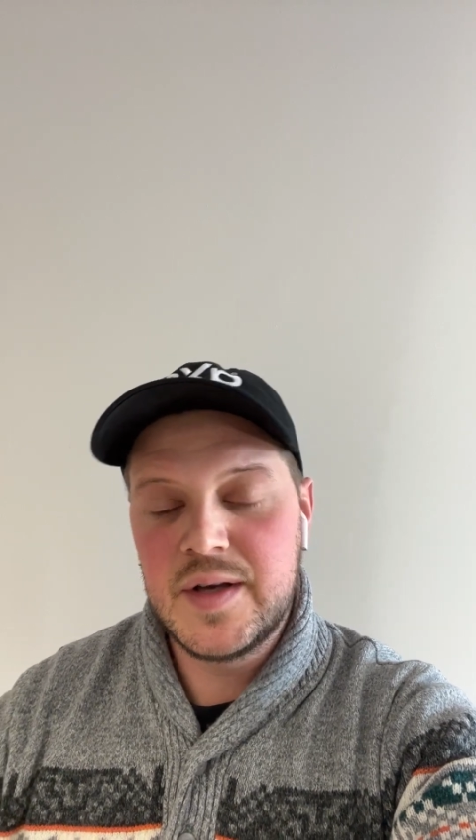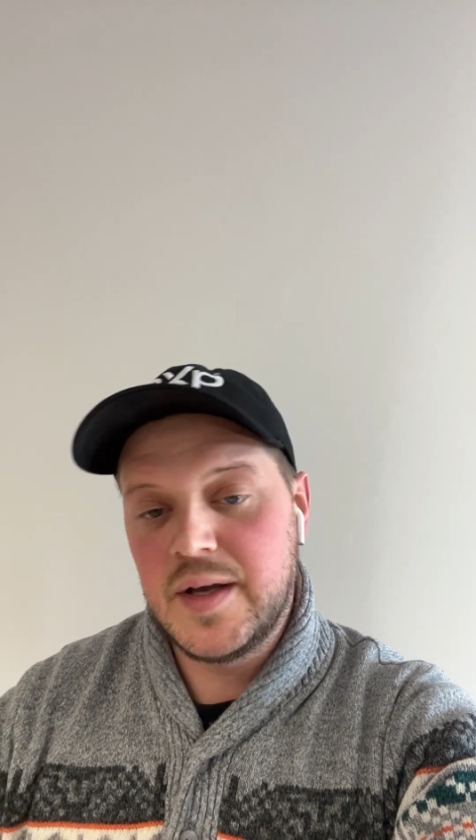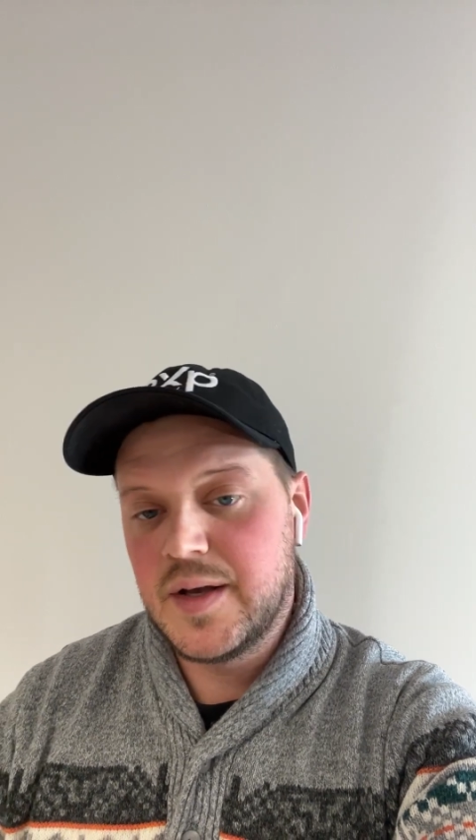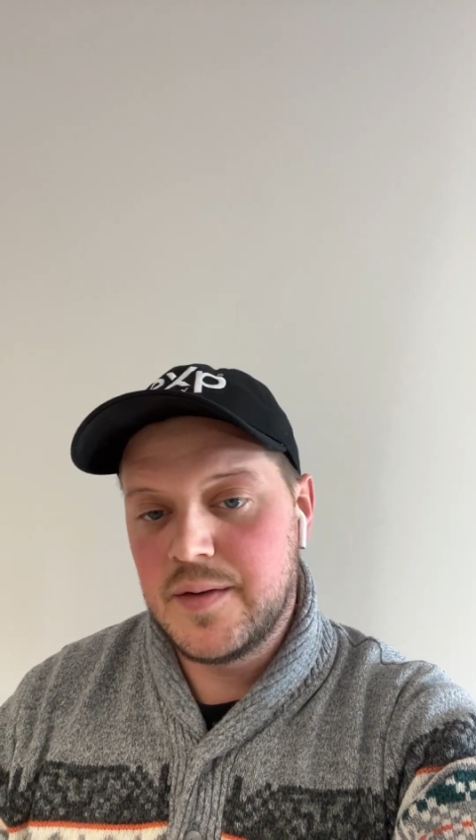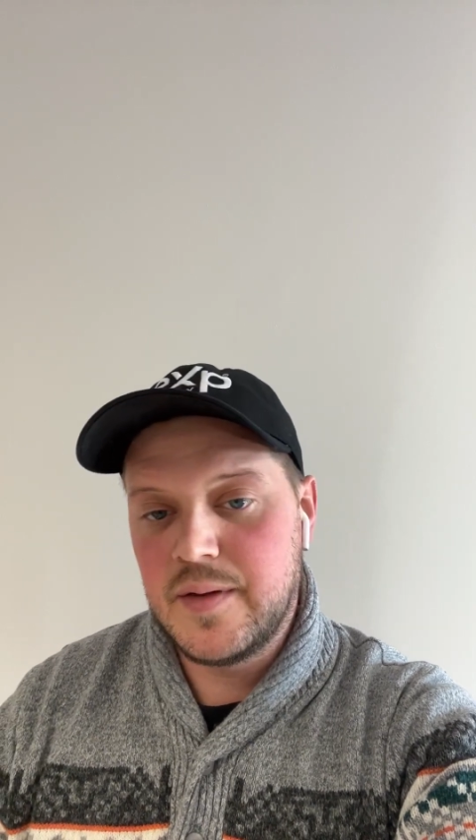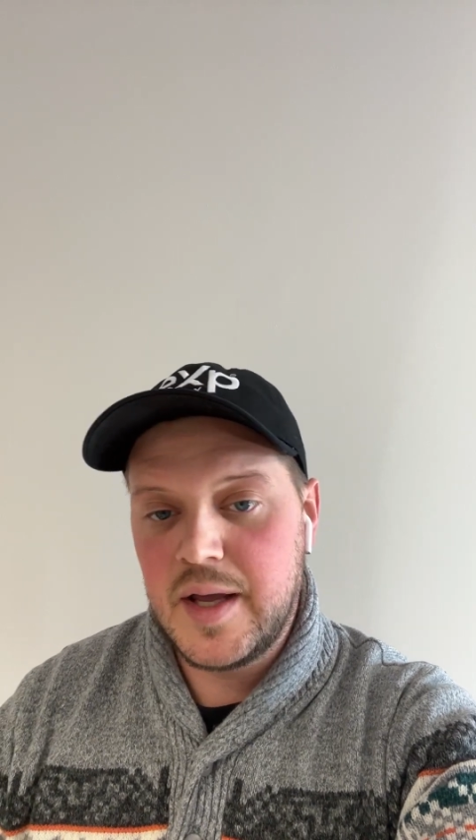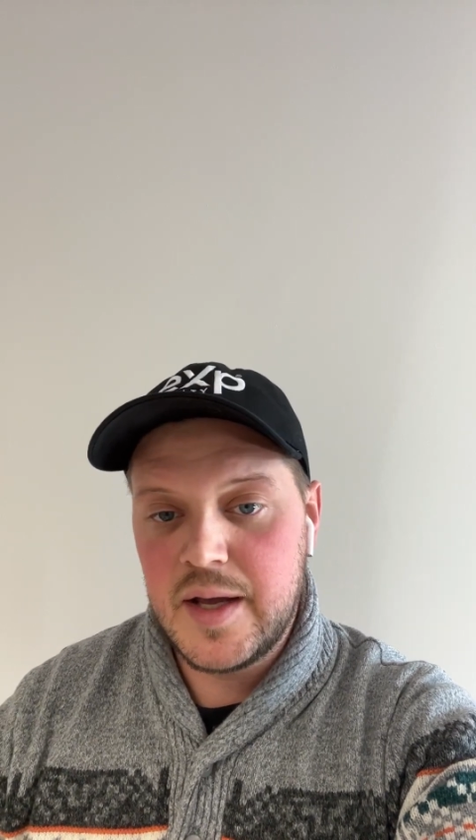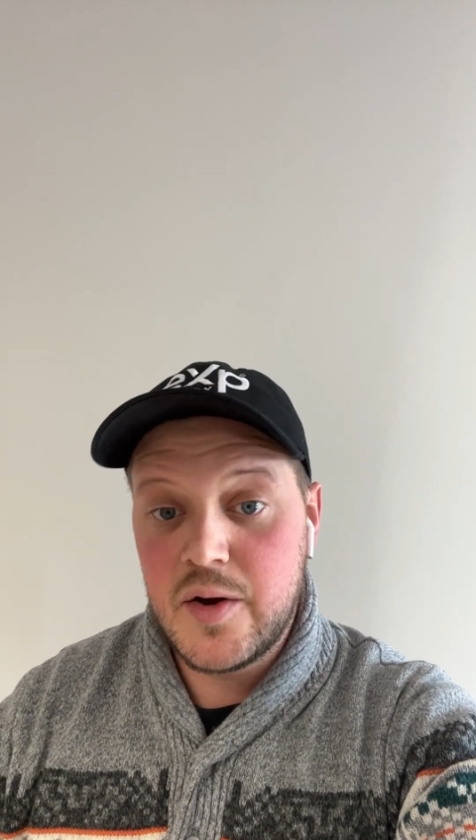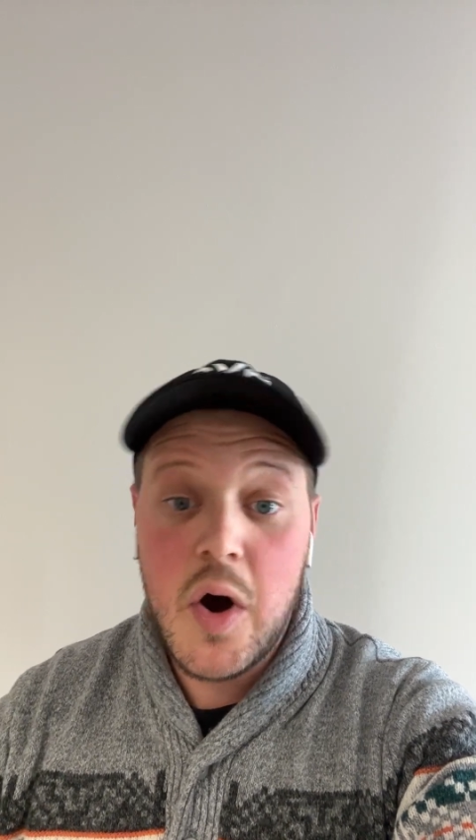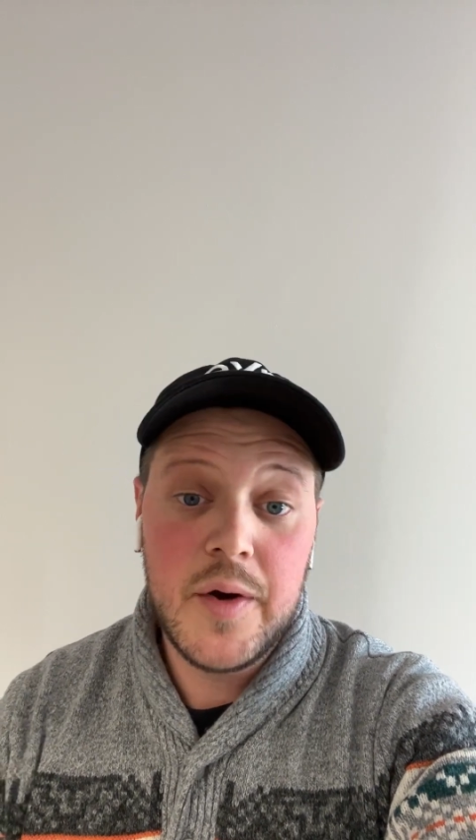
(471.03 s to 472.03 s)
in a
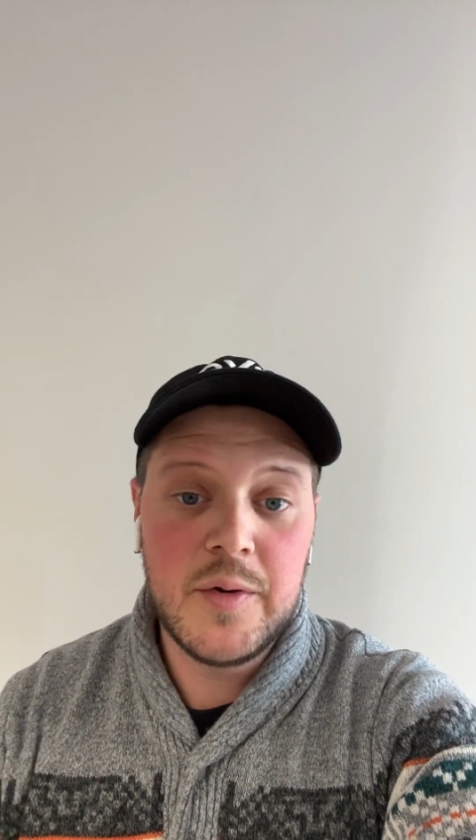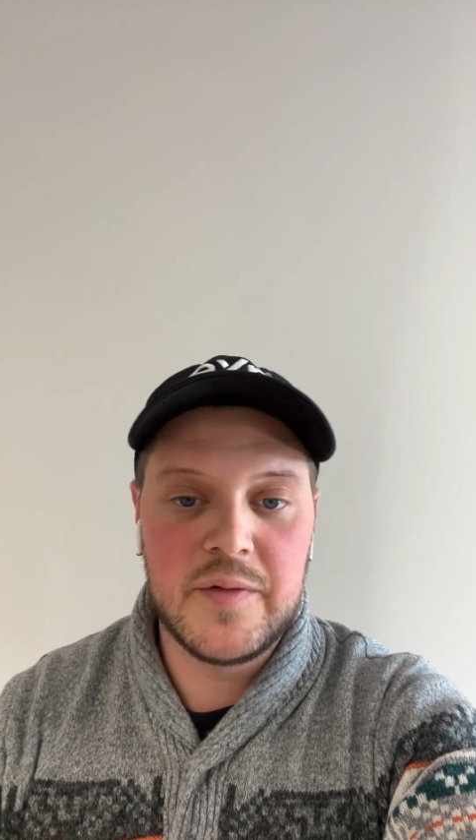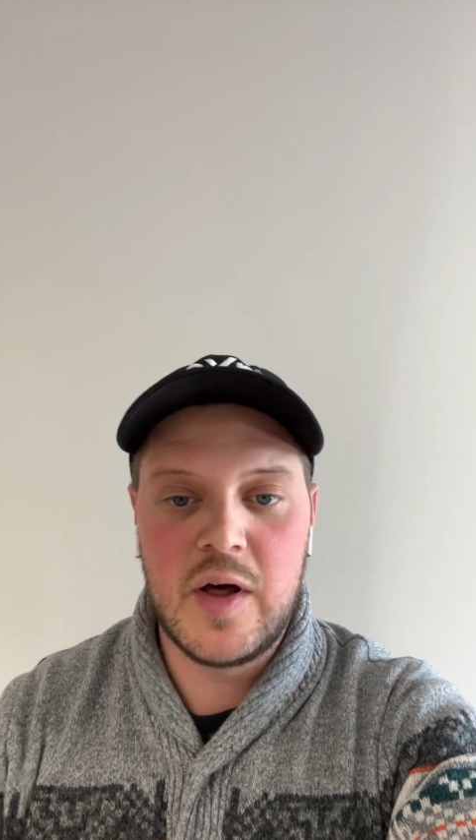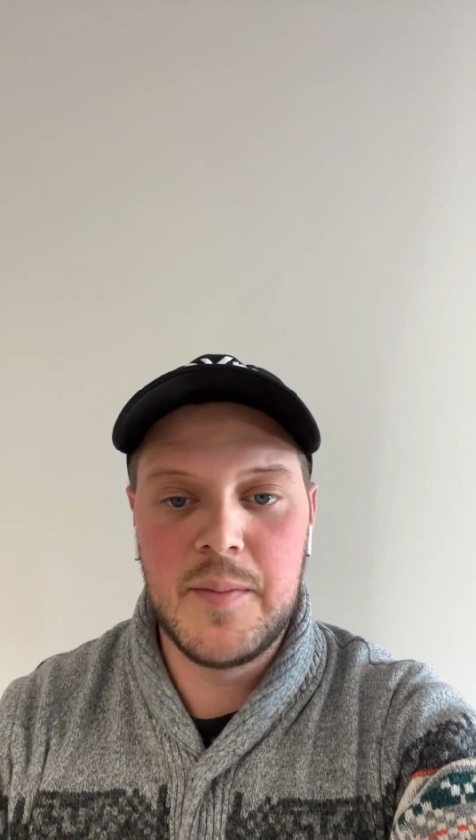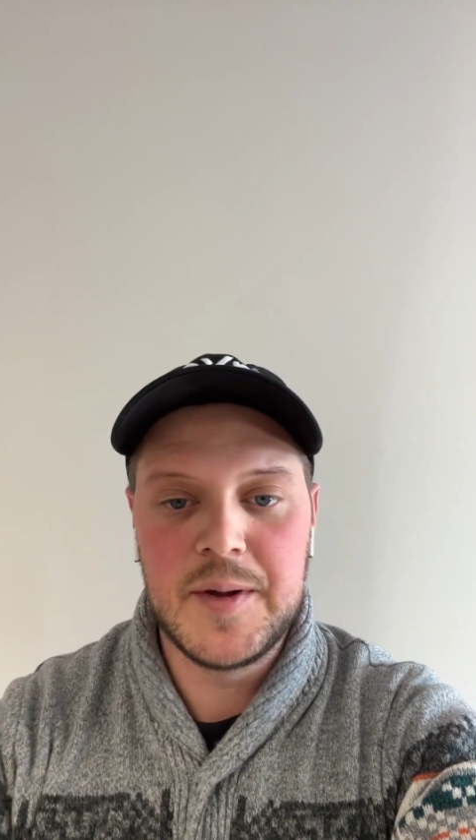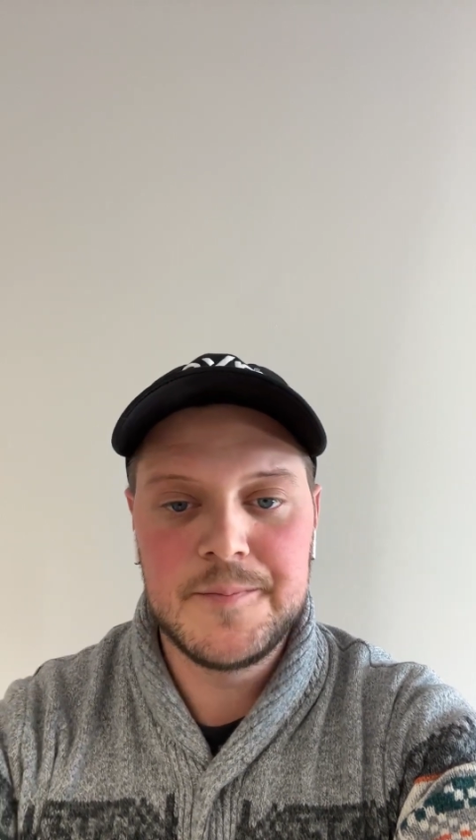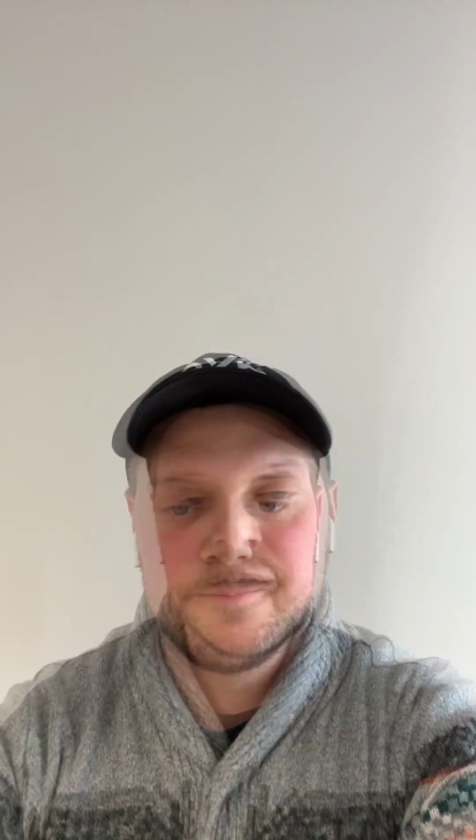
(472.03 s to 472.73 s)
condo development.